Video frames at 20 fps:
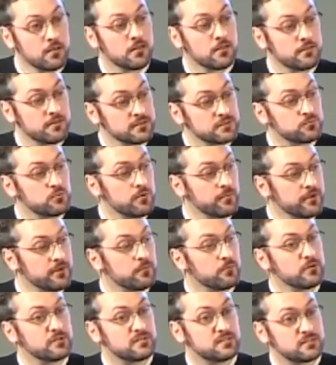This woman
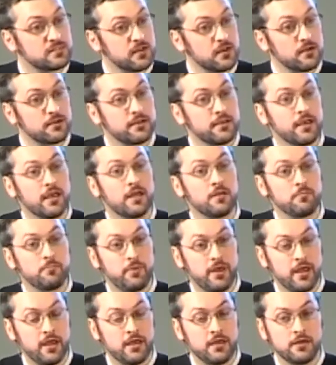was stuck in
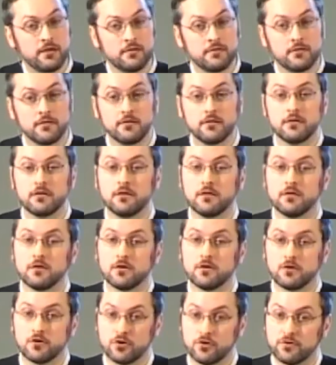pain,
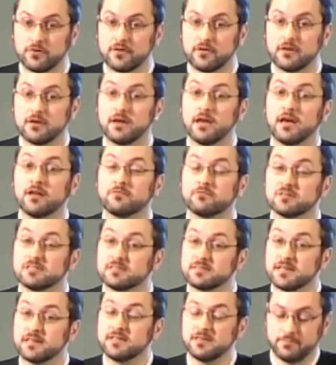hurt, and
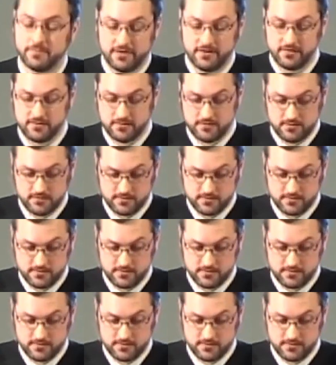resentment.